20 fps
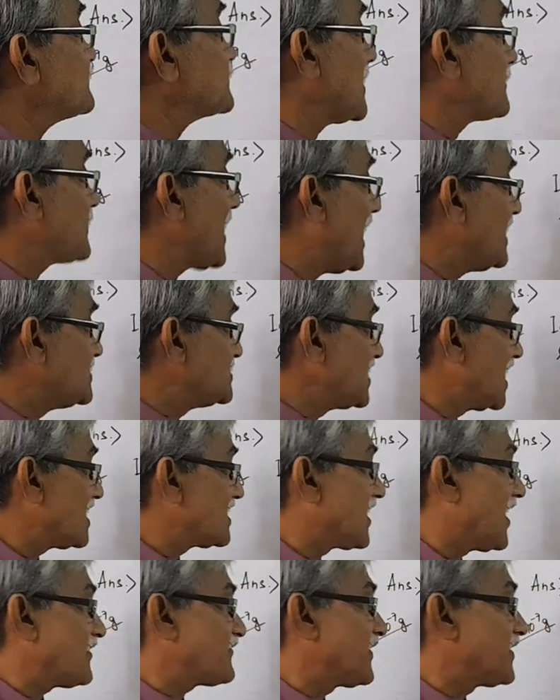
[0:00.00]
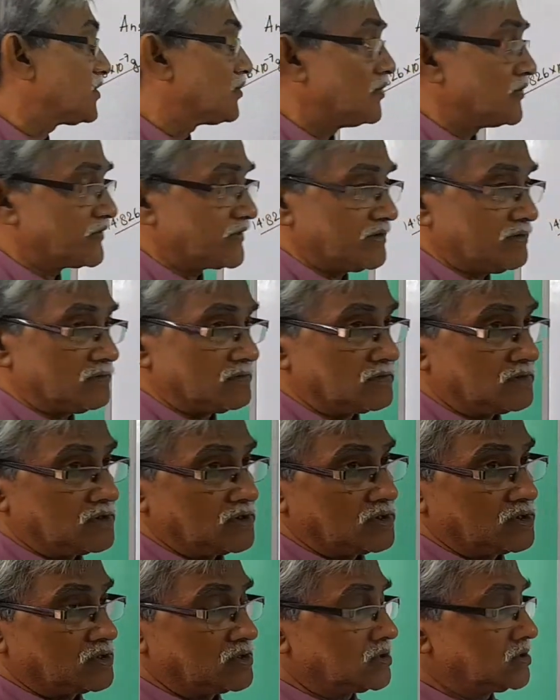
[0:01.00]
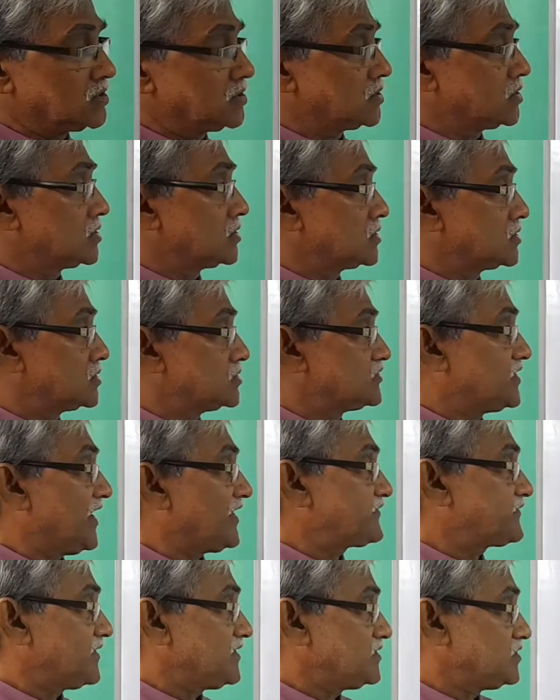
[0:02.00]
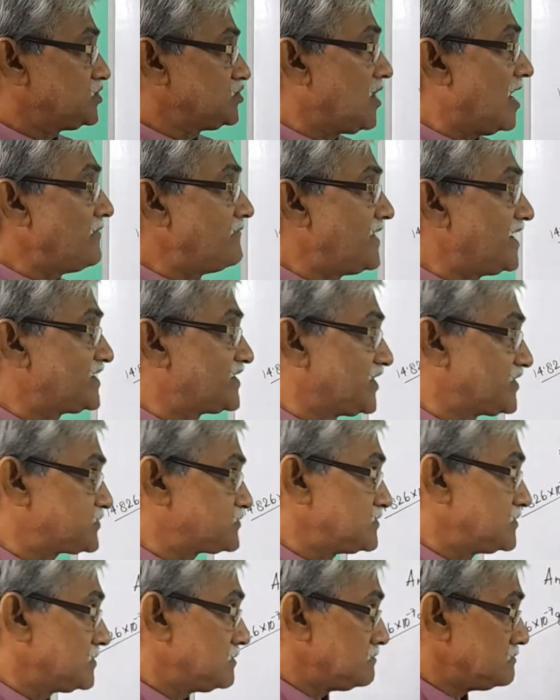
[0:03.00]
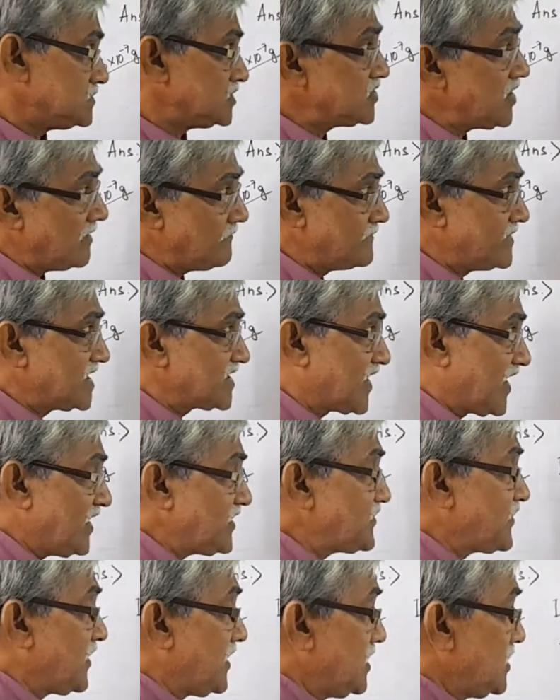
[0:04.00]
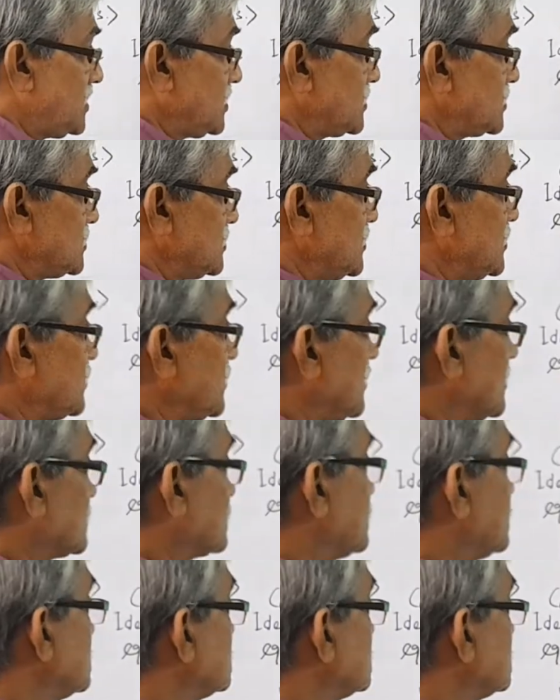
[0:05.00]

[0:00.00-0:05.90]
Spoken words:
of the ideal gas equation that you have read in your